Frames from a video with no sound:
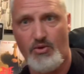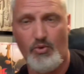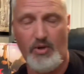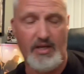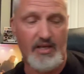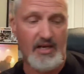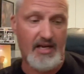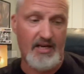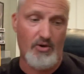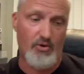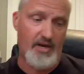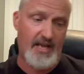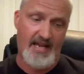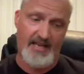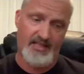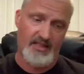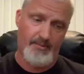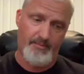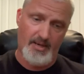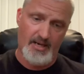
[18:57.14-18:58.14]
with, I don't
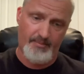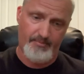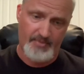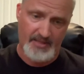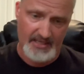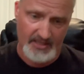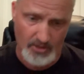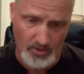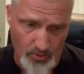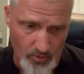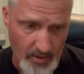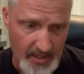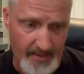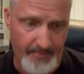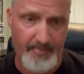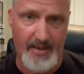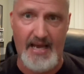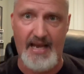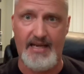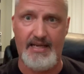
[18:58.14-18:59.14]
hang them up. They go right
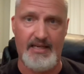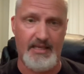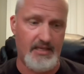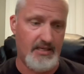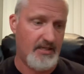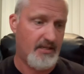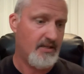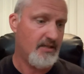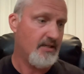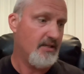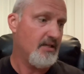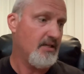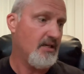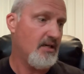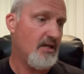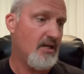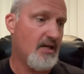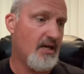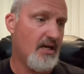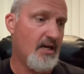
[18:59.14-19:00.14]
back in
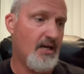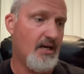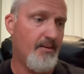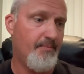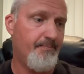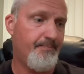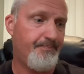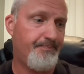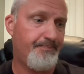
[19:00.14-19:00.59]
um,